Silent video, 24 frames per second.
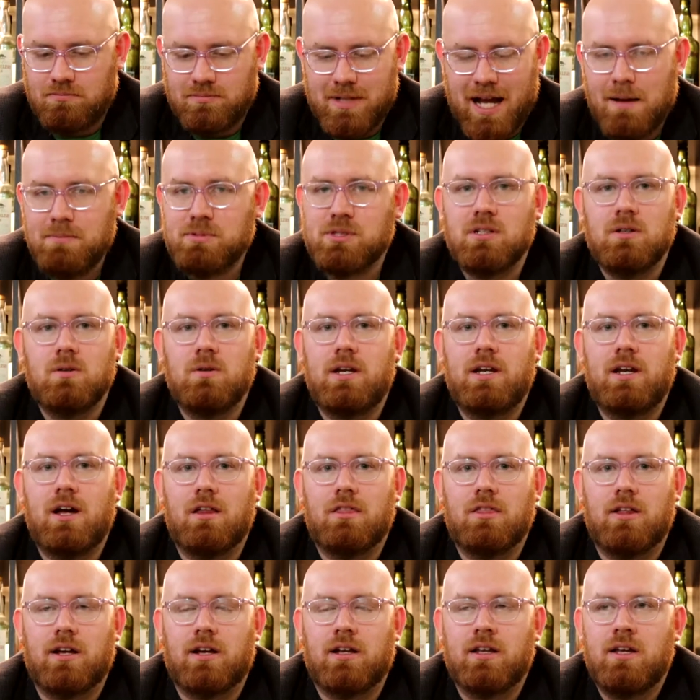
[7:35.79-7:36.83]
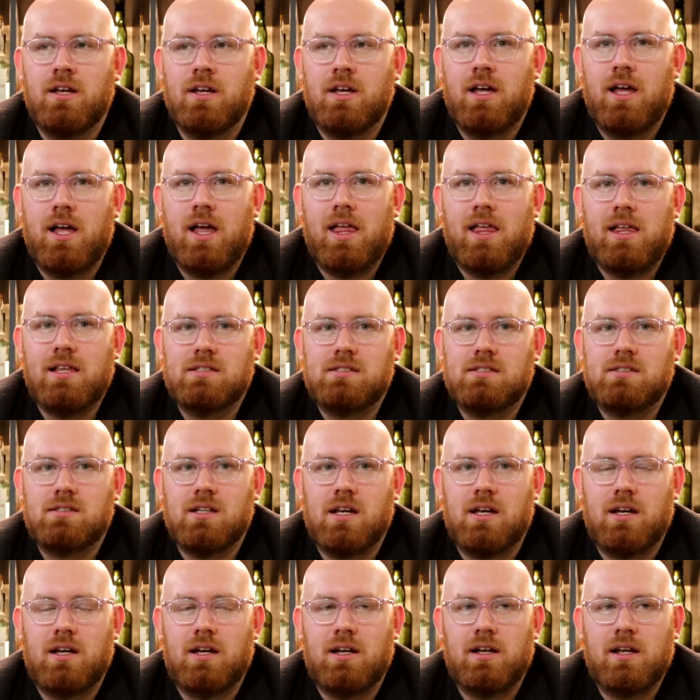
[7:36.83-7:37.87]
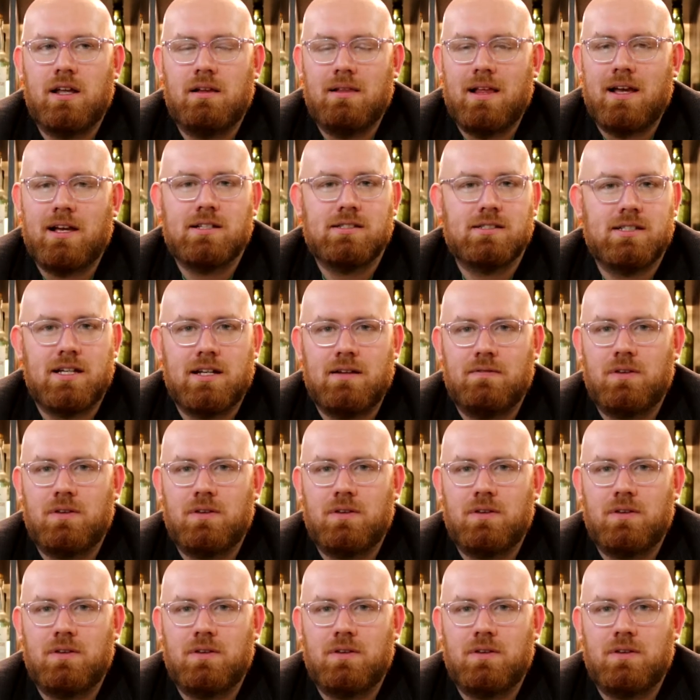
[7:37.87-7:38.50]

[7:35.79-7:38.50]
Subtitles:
Absolutely nothing. It's like I said,